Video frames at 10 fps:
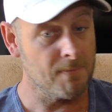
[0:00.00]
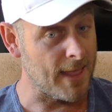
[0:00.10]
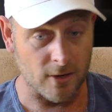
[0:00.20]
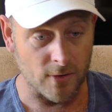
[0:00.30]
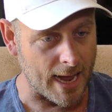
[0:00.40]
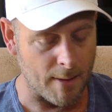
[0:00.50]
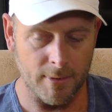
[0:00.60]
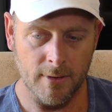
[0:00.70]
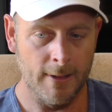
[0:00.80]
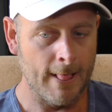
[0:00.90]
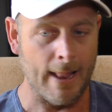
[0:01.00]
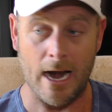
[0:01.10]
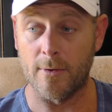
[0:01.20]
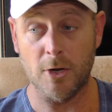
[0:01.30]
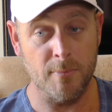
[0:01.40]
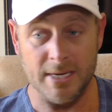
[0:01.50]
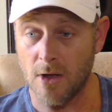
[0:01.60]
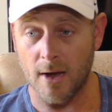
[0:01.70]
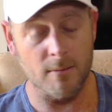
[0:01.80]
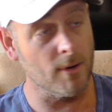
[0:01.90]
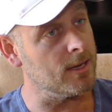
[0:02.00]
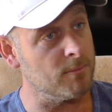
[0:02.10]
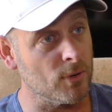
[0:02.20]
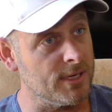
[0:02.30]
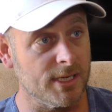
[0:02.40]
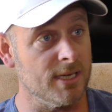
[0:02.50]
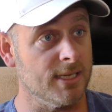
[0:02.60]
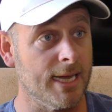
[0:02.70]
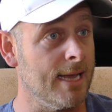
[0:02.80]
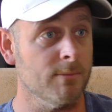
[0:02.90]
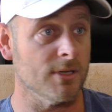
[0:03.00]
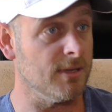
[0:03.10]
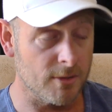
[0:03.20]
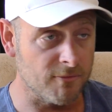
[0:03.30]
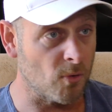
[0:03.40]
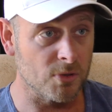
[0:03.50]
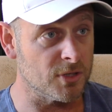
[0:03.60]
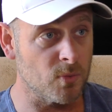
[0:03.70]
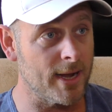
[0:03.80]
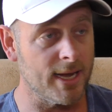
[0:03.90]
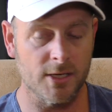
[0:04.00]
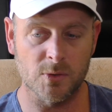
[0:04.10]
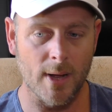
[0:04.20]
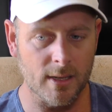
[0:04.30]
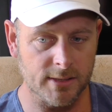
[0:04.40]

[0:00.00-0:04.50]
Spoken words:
That could happen. Harry could be dynamite in pre-season games and he could force his way in as well.